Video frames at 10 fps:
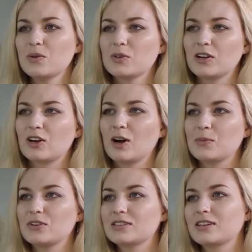I'm not a
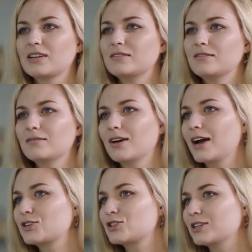communist, and
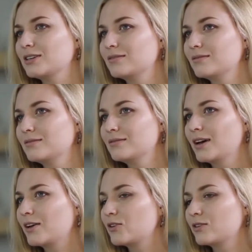actually,
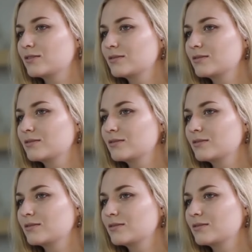neither.